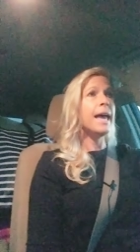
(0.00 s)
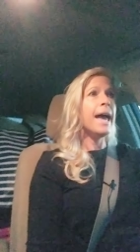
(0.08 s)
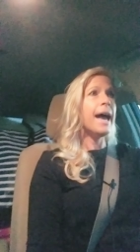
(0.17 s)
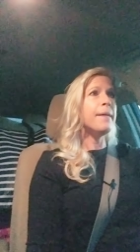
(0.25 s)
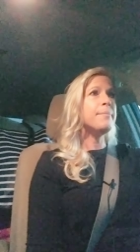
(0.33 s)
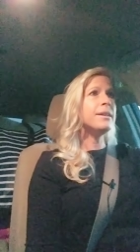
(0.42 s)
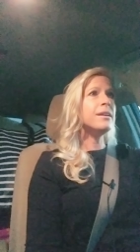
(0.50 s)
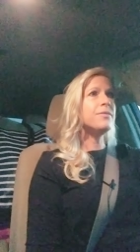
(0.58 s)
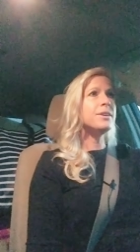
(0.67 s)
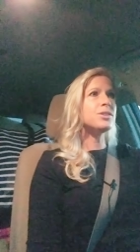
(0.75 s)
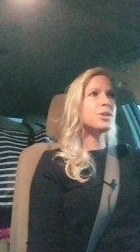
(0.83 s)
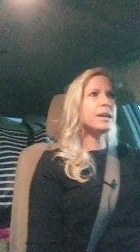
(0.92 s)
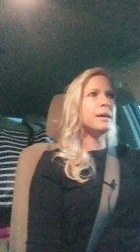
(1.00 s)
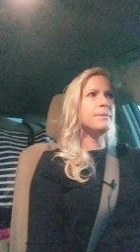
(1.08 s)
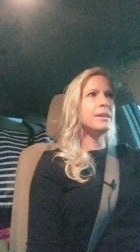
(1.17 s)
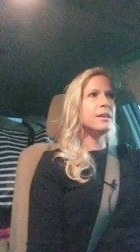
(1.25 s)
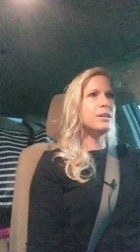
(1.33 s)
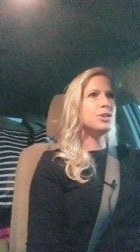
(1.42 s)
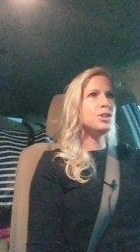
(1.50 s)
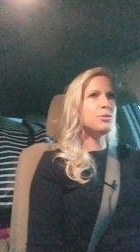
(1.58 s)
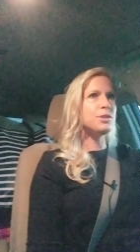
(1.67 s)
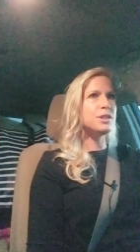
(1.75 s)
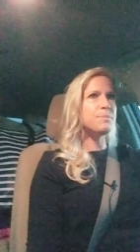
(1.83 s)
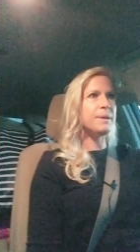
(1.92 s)
And many of us are coming into
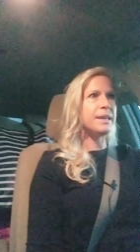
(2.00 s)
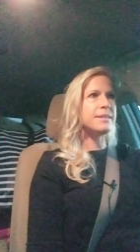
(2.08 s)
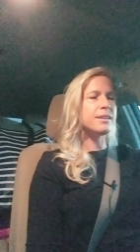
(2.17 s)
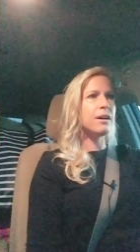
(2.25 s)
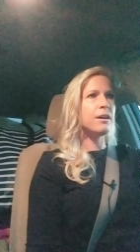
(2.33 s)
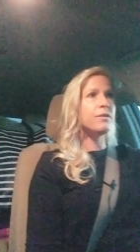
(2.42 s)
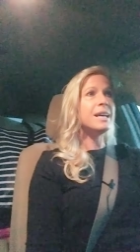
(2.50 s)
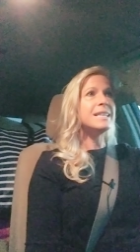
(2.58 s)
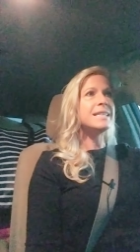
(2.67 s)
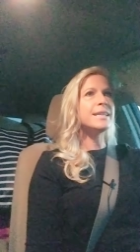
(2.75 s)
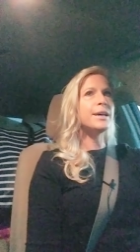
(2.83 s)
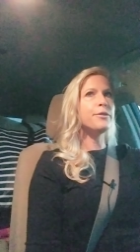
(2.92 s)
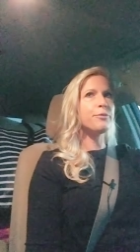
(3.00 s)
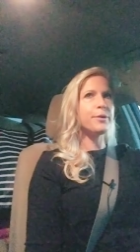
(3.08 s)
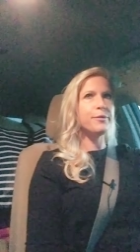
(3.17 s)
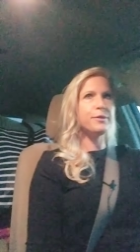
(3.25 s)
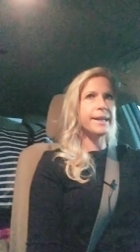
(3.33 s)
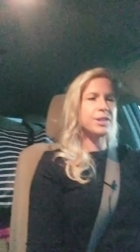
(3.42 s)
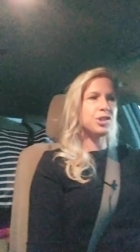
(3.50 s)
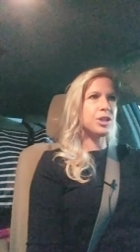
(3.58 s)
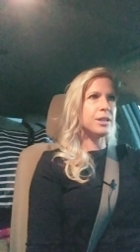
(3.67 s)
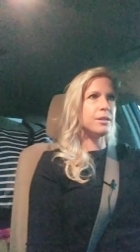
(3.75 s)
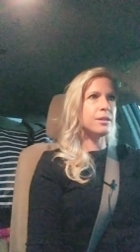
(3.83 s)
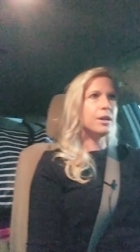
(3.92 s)
a space of self
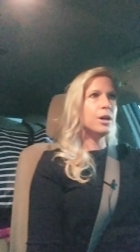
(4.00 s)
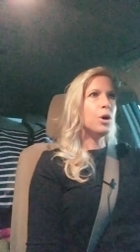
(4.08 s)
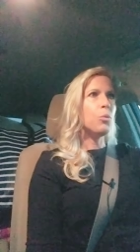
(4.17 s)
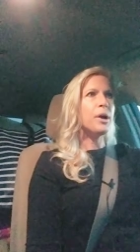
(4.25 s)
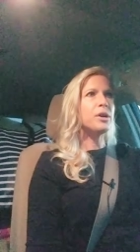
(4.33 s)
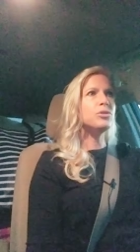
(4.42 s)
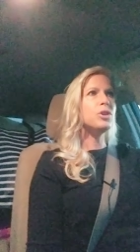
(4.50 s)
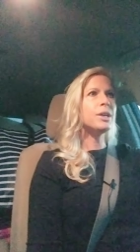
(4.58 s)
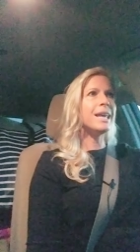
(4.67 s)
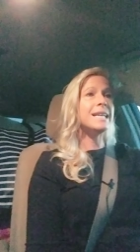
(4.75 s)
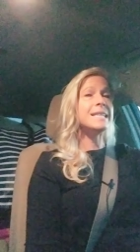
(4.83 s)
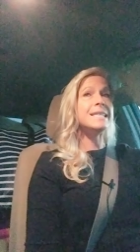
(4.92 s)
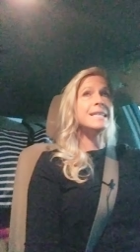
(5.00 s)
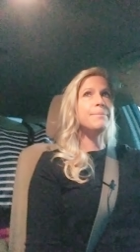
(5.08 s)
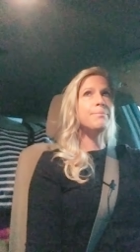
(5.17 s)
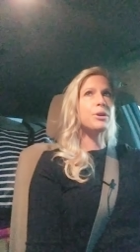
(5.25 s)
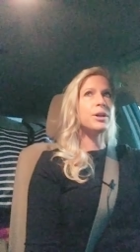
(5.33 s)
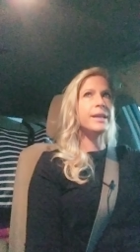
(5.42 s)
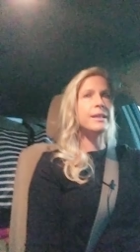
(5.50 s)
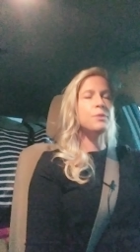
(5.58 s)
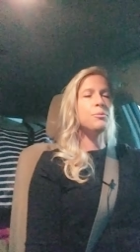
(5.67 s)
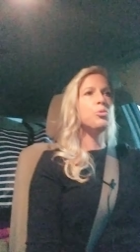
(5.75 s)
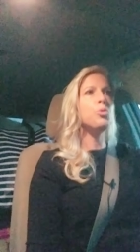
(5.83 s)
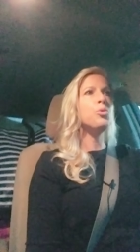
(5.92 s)
reflection. We are looking deeper in
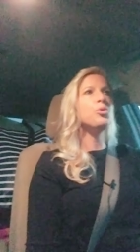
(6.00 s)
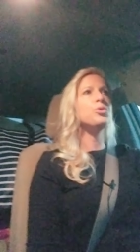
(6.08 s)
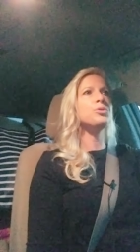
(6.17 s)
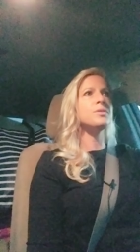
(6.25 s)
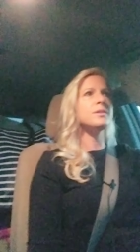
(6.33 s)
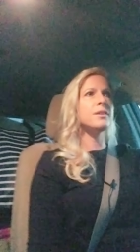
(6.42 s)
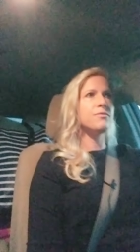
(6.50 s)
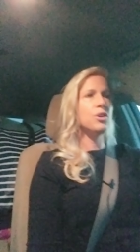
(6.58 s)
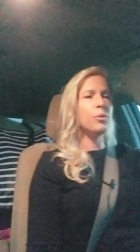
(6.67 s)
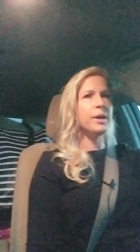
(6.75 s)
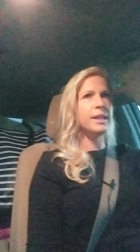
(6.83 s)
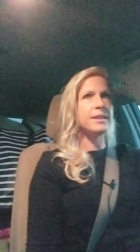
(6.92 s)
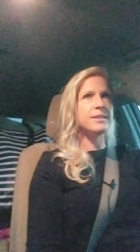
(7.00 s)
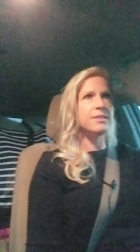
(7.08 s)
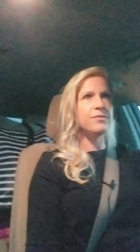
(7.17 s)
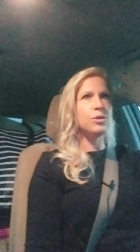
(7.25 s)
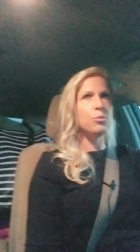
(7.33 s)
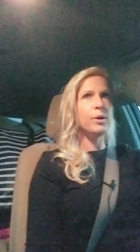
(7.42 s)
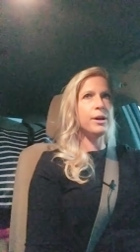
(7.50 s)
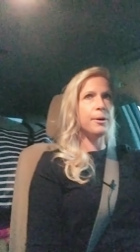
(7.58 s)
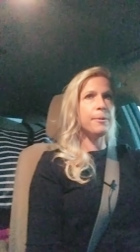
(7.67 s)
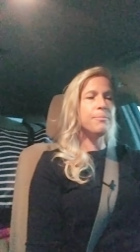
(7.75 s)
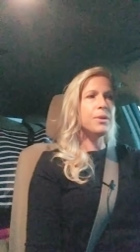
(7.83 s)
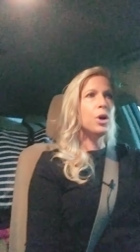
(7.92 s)
the pools of knowingness, if you
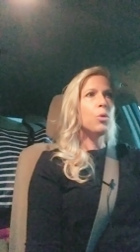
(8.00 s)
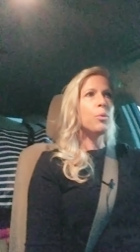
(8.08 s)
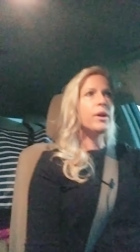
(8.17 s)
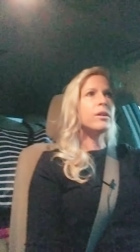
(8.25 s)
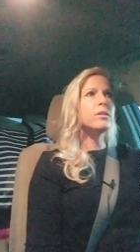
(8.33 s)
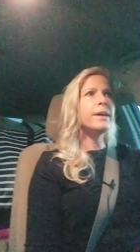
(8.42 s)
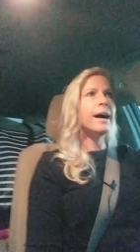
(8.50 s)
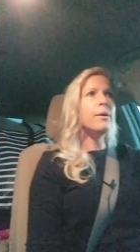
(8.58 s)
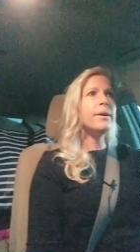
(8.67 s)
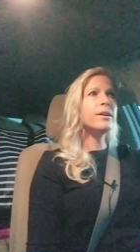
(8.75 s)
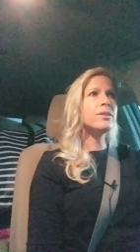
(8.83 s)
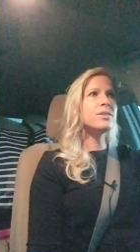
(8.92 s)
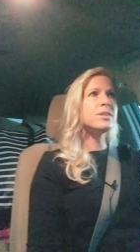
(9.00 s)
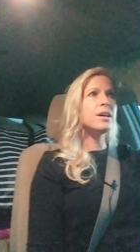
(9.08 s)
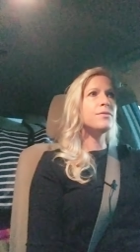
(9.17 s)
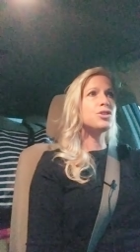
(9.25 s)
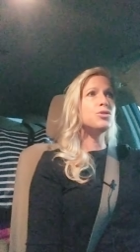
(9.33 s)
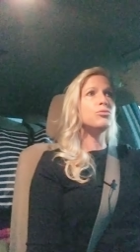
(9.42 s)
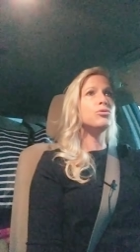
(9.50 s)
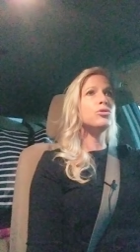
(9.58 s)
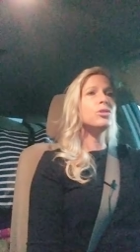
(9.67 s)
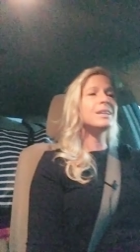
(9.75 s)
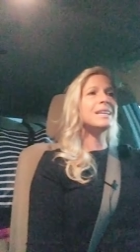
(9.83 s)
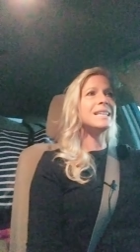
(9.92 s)
will. We are allowing ourselves to
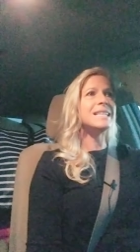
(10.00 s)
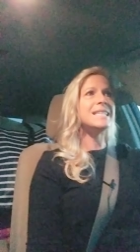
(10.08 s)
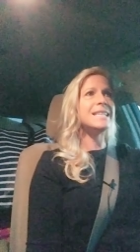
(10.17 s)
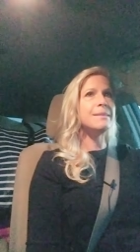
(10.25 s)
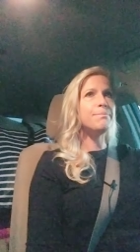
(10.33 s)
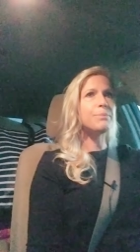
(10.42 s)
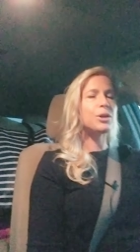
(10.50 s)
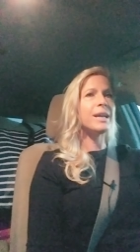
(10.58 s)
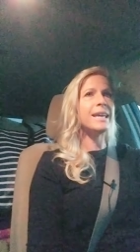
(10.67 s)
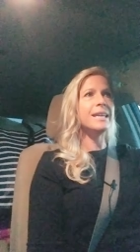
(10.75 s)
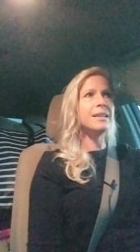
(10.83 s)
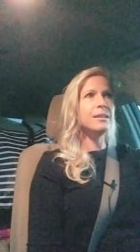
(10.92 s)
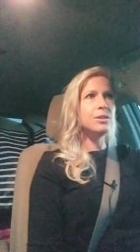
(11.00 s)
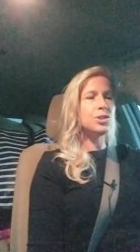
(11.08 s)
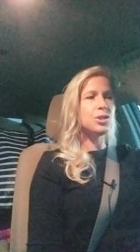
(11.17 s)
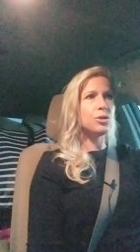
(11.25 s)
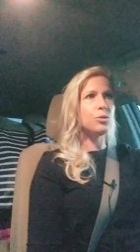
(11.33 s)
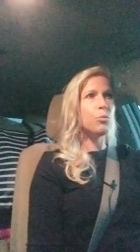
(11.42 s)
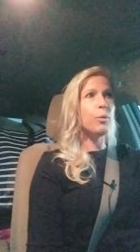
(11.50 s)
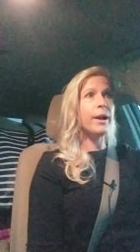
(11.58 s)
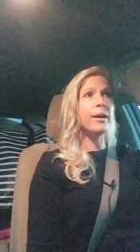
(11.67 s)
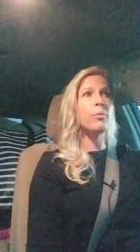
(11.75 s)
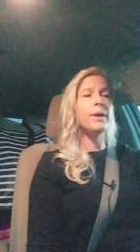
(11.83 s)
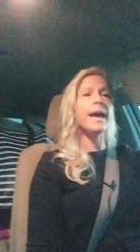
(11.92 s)
look deeper into
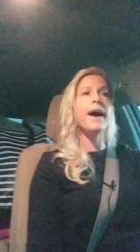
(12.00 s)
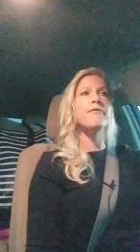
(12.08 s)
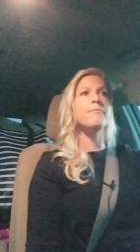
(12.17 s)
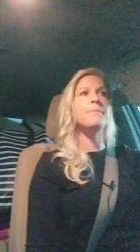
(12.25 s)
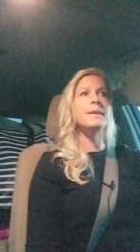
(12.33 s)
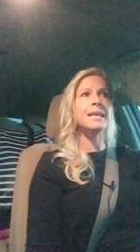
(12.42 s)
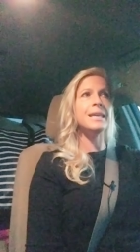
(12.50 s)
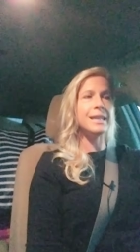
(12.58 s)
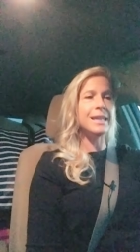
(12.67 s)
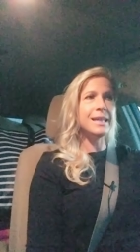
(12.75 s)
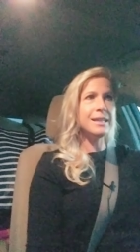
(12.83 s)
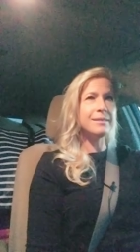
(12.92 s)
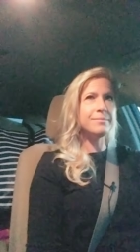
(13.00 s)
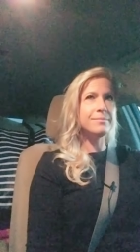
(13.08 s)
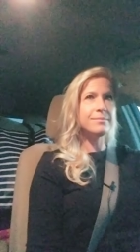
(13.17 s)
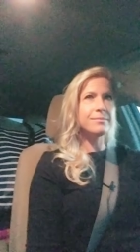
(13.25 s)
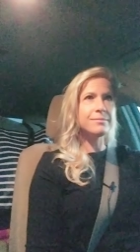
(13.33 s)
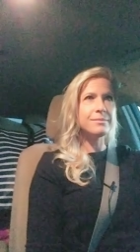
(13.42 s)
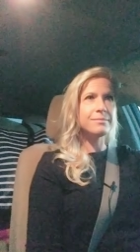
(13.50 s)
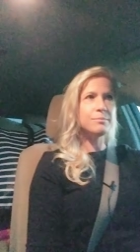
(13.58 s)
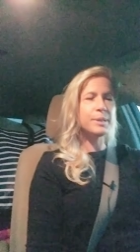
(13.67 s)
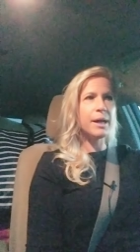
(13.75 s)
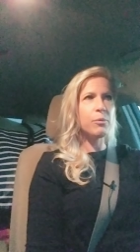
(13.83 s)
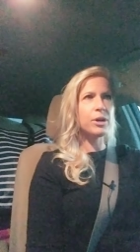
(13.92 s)
where we have been
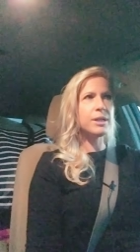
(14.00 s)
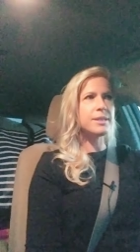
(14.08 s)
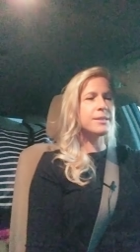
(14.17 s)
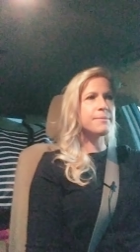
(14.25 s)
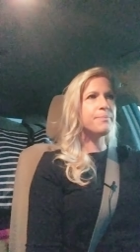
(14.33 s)
plan words.